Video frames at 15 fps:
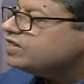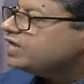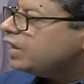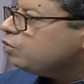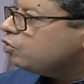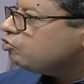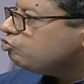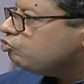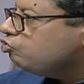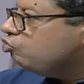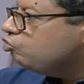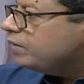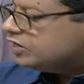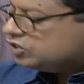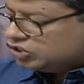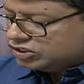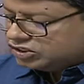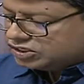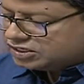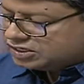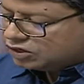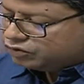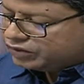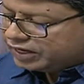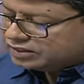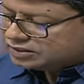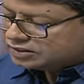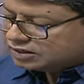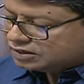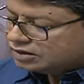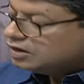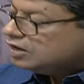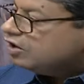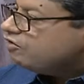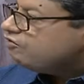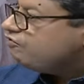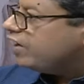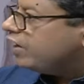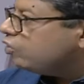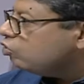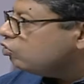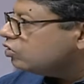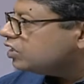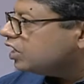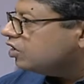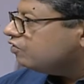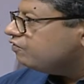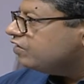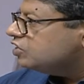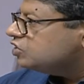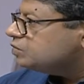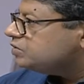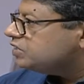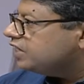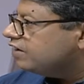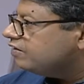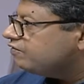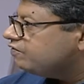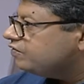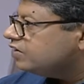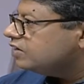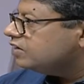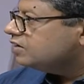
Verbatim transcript: Father, I want to know, you mentioned just now that uh, Pharaoh, king of Egypt, gave